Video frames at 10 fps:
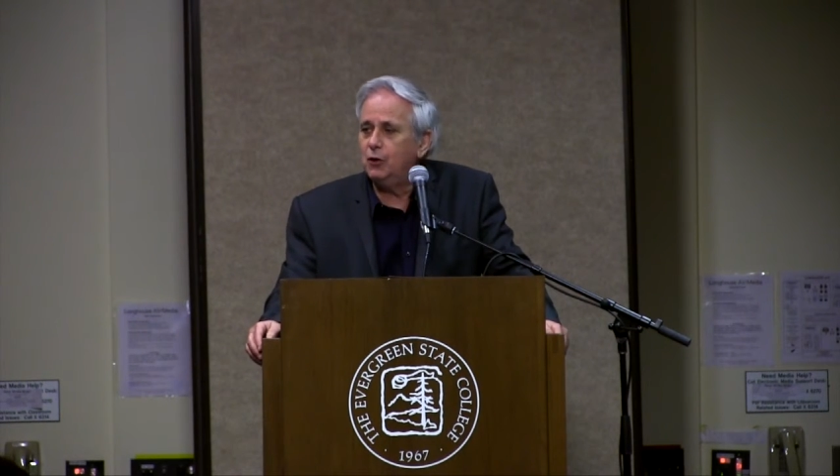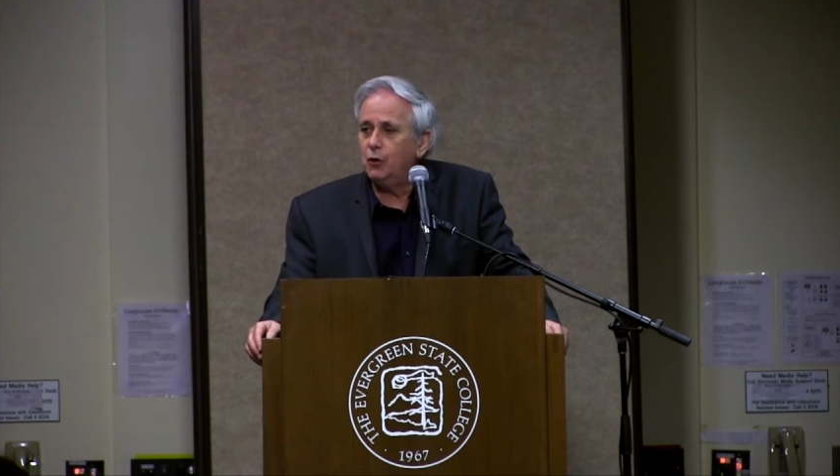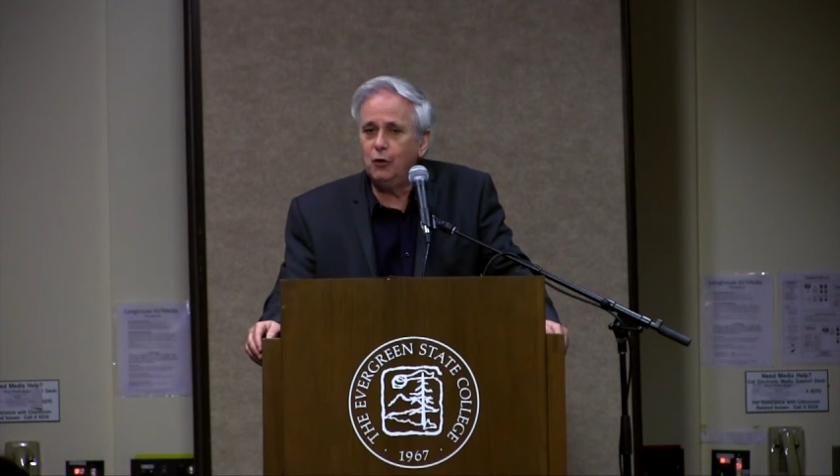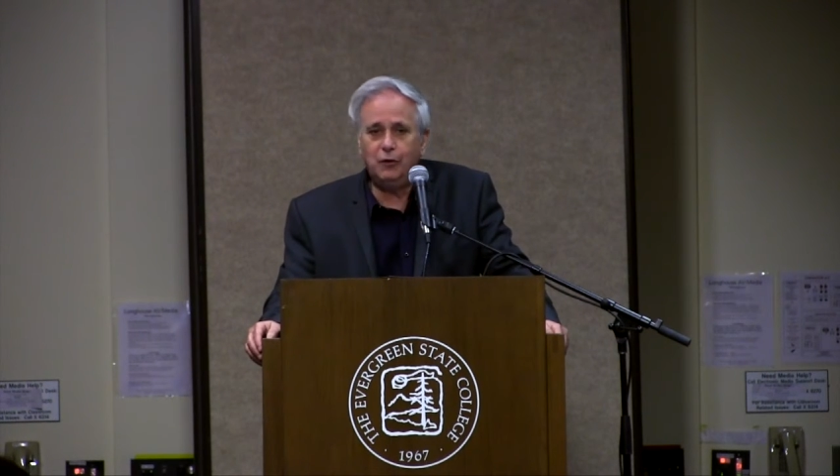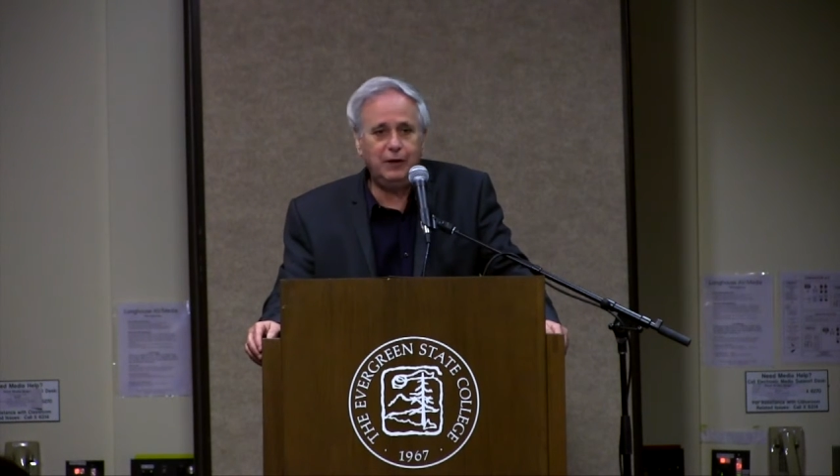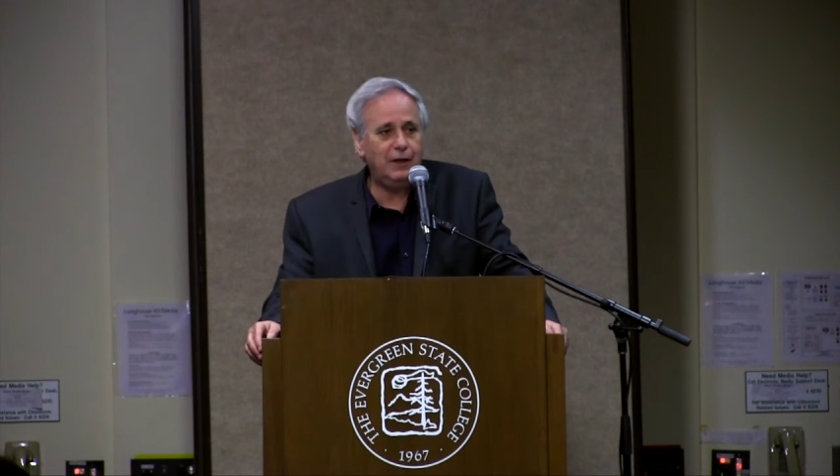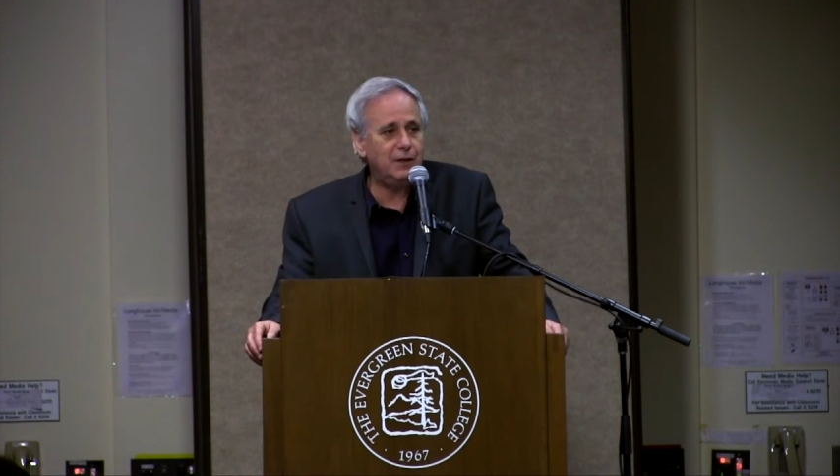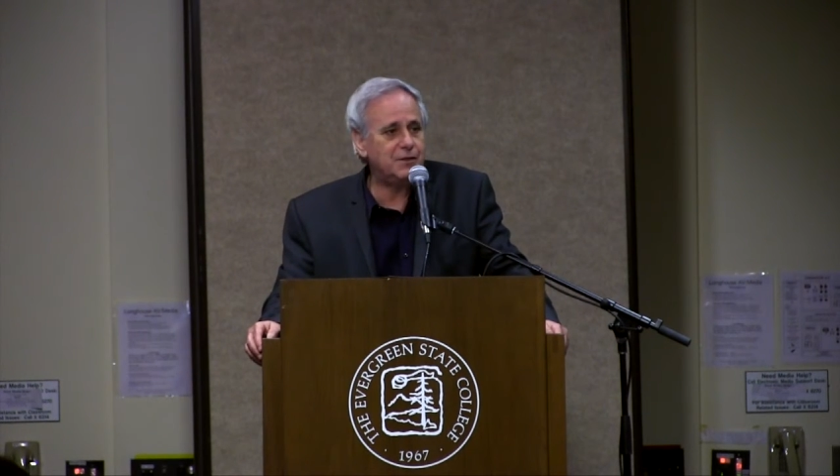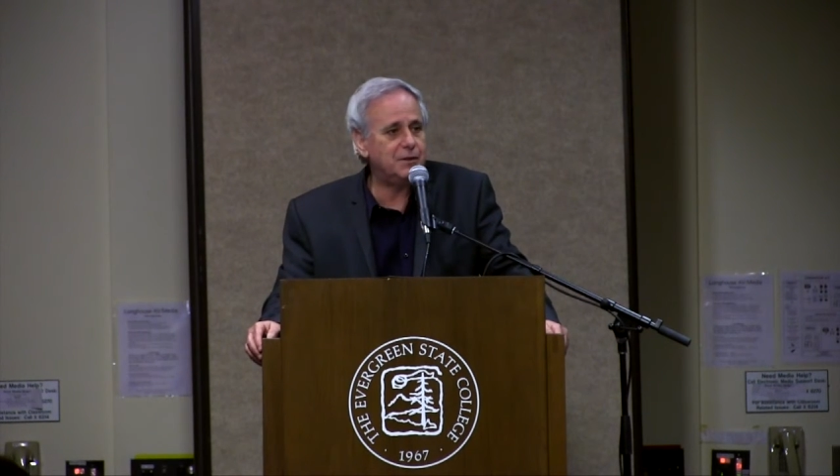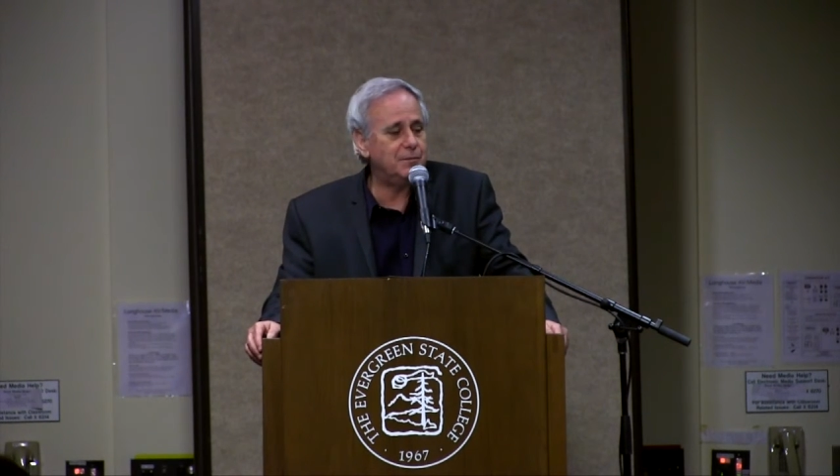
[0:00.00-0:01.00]

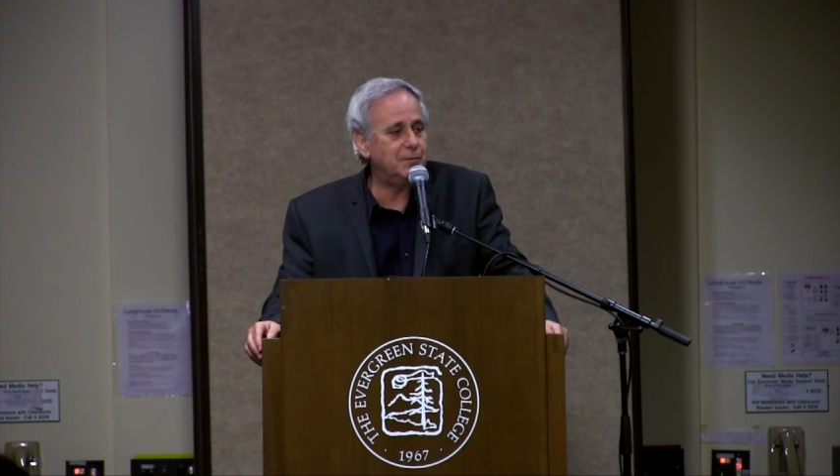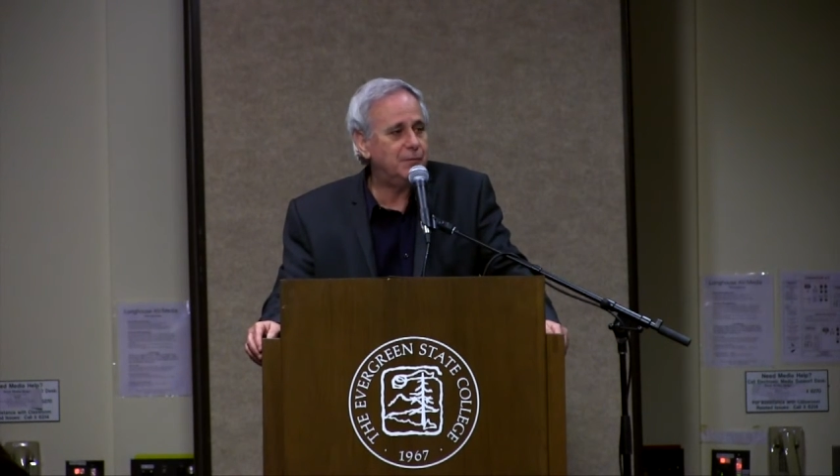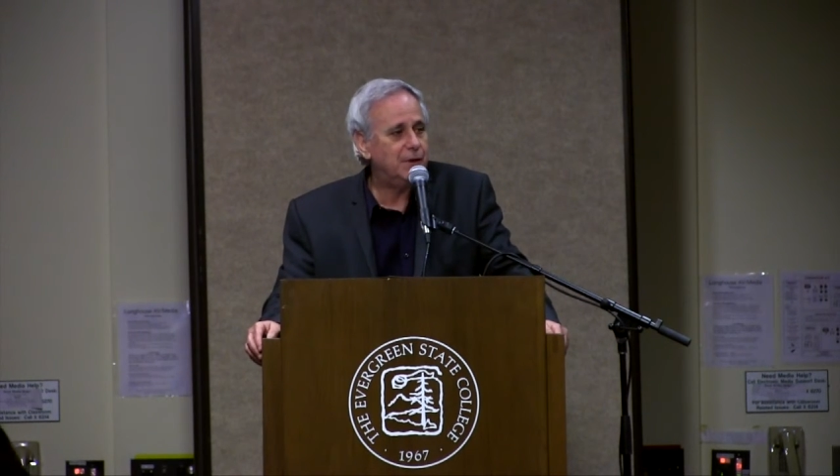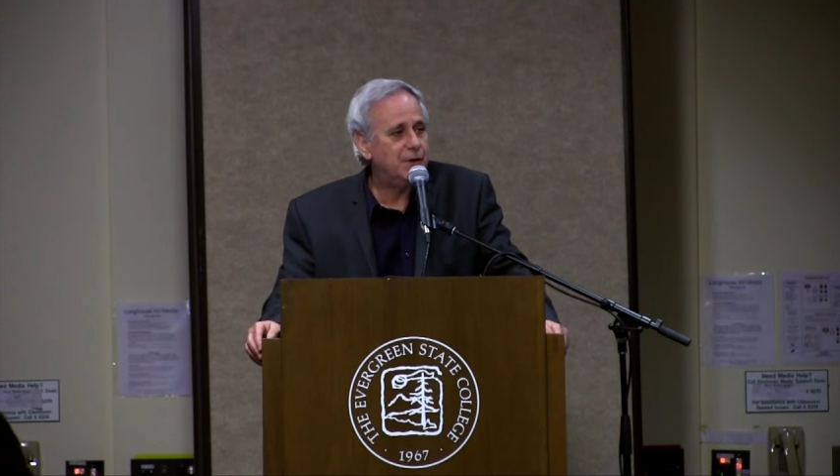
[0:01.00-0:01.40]
colonialism